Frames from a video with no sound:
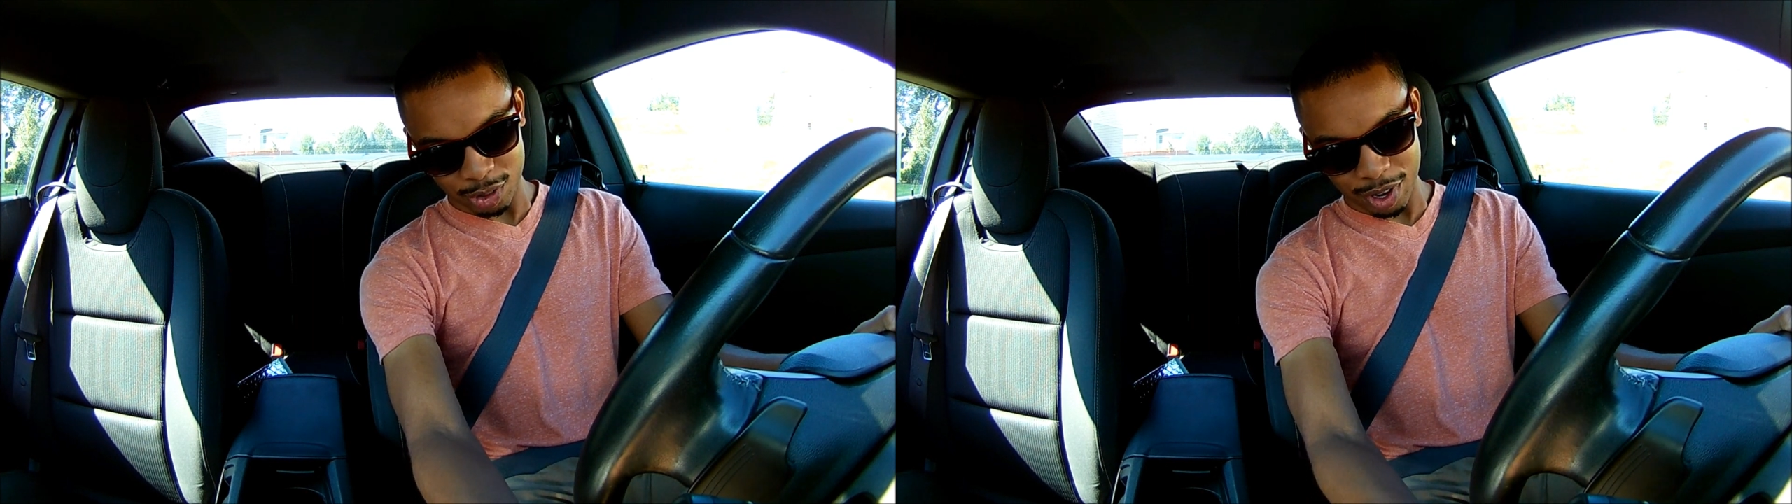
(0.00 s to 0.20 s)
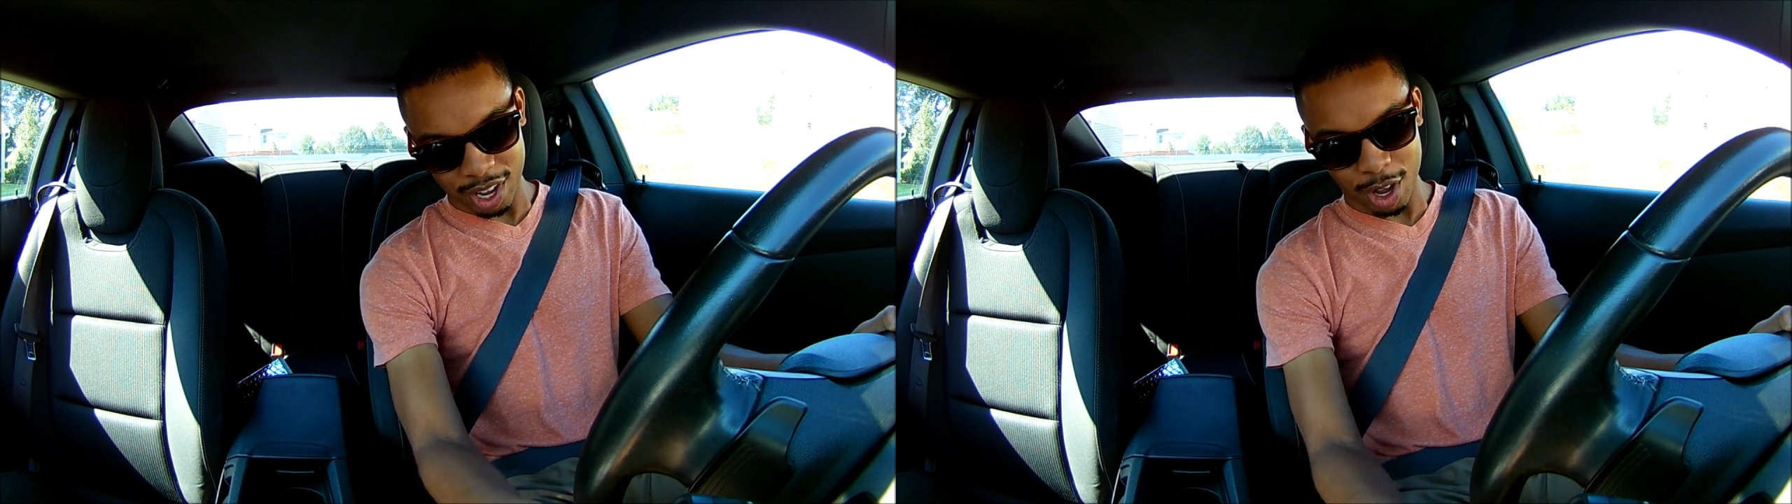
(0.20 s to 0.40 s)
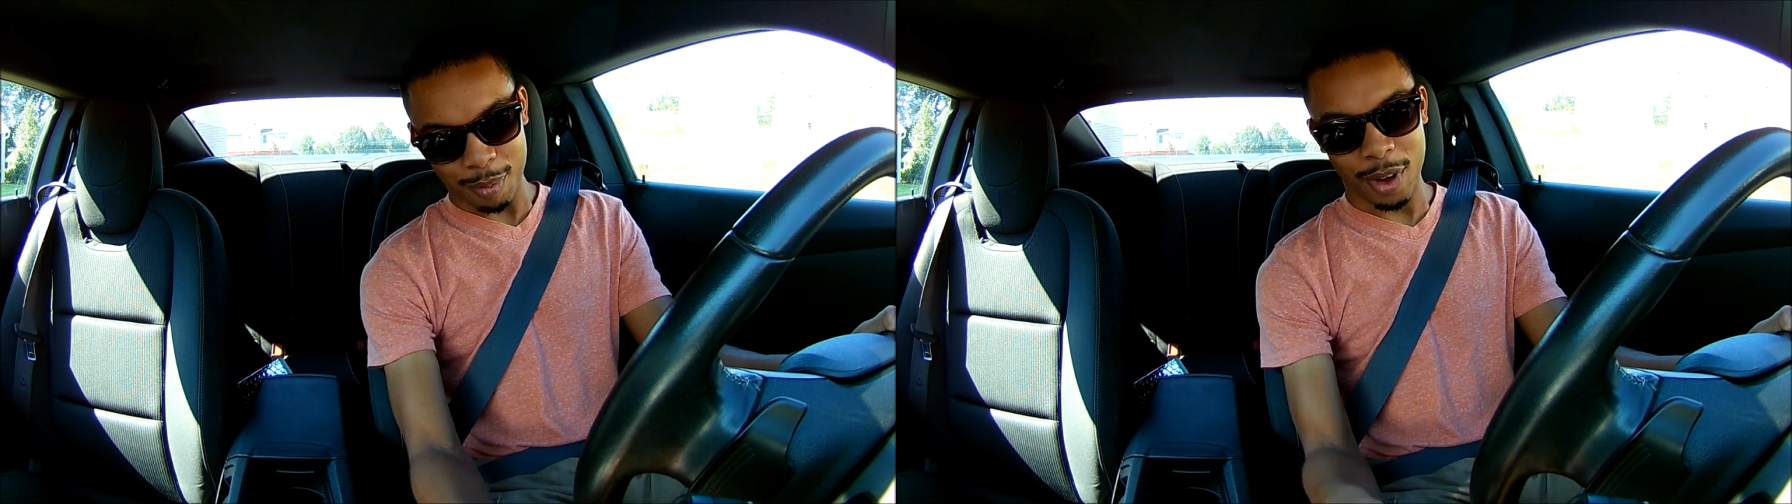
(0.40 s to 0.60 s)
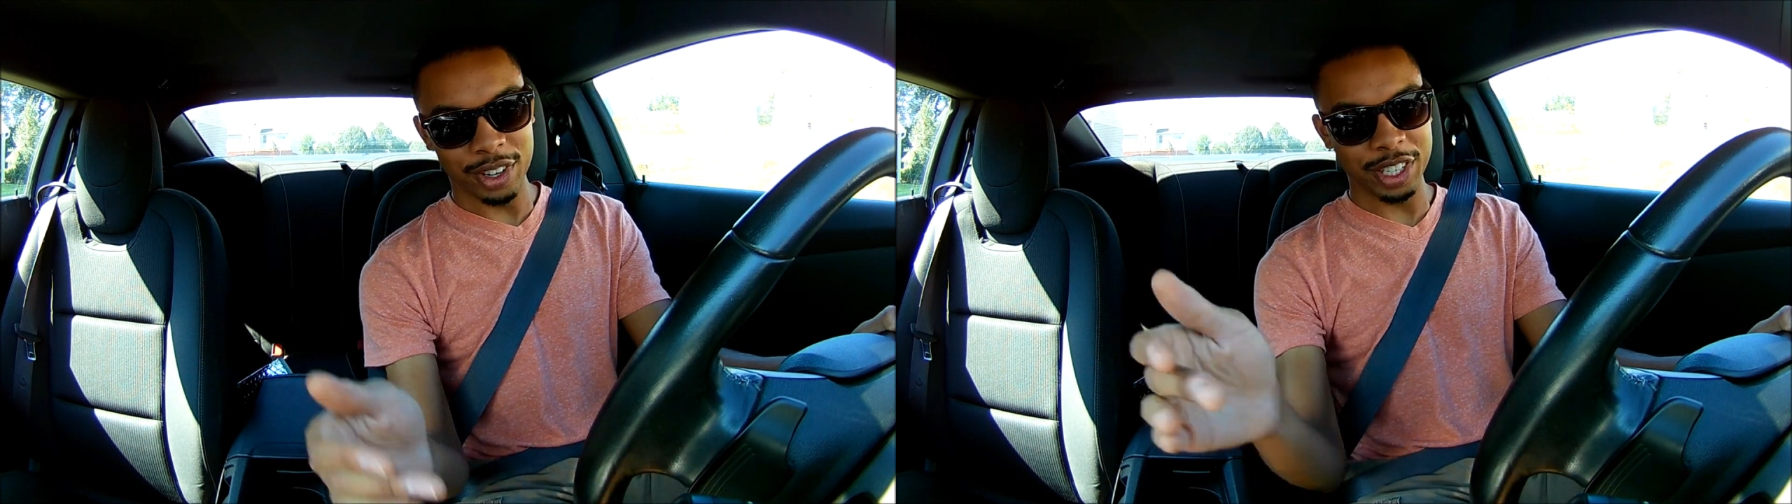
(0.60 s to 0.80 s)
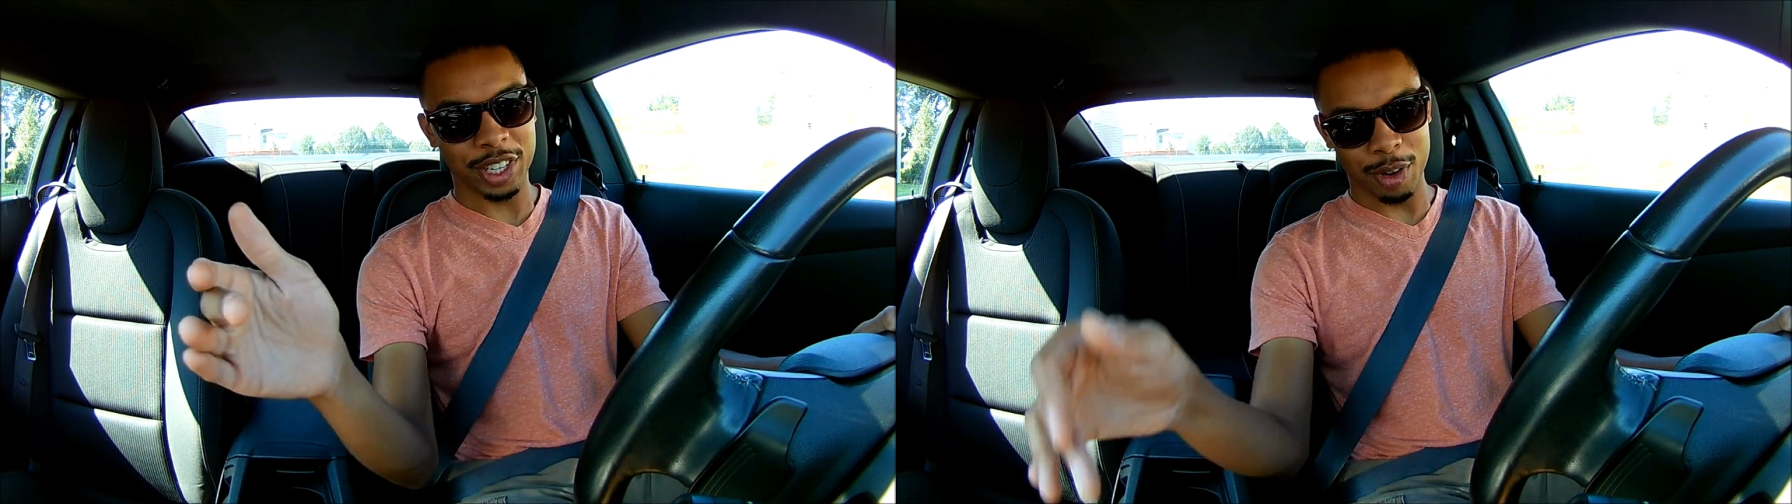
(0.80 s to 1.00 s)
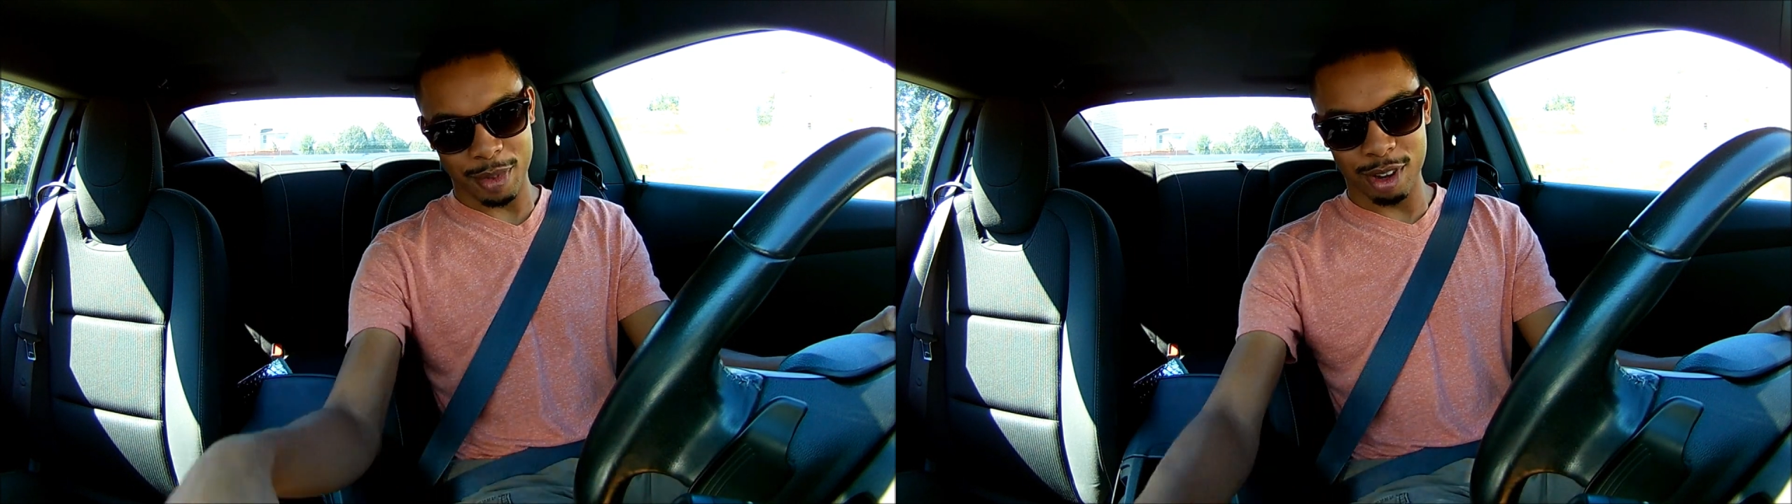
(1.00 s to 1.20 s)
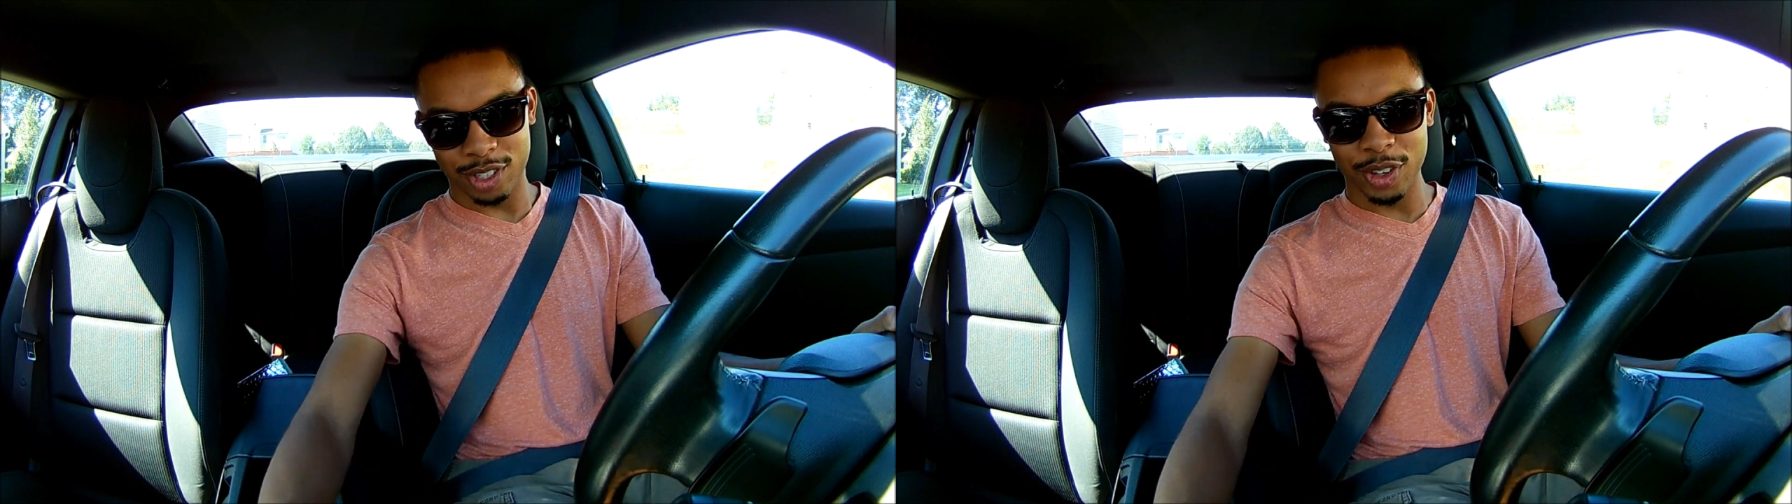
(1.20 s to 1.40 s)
the way up on Eco mode.